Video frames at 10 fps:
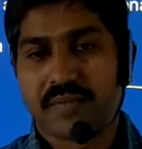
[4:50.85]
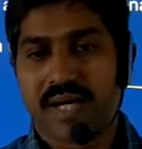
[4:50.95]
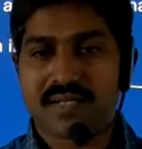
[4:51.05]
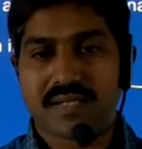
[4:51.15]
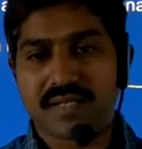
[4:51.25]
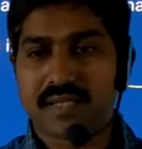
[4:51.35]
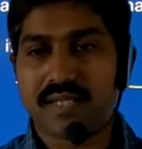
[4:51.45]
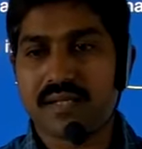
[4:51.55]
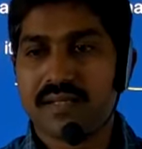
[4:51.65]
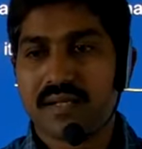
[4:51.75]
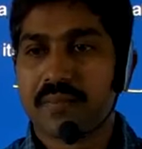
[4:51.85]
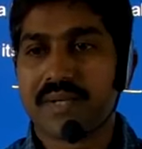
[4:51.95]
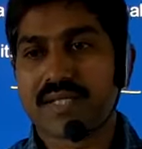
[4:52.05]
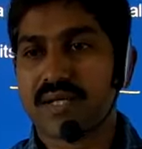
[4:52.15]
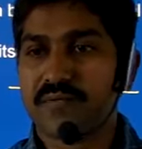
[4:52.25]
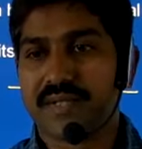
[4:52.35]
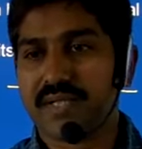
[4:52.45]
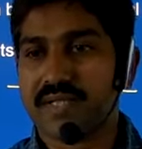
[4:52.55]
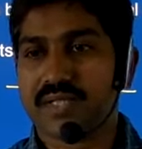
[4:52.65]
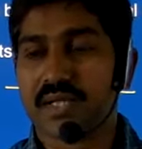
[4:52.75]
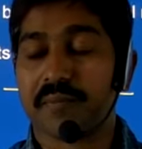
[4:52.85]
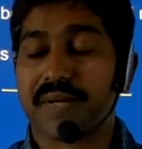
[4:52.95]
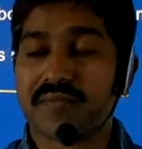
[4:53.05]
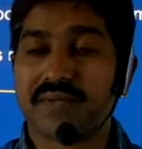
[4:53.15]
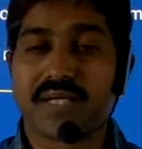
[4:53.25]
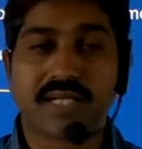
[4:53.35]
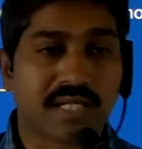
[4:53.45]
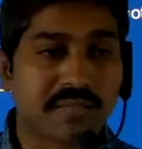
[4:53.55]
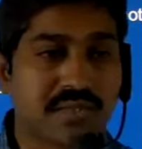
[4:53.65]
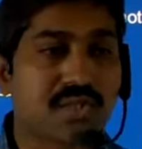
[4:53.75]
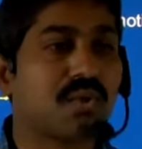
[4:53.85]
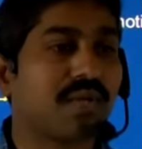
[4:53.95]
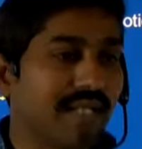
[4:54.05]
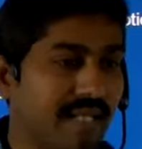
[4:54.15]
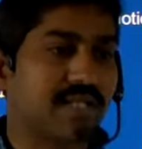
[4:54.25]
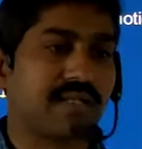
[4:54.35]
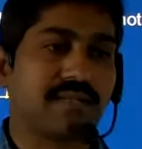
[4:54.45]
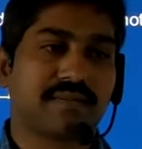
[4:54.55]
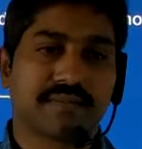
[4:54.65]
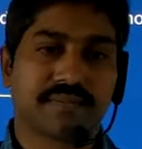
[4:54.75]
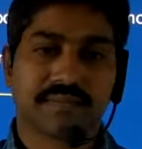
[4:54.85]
Mass is the measure of inertia. But when it comes to rotation,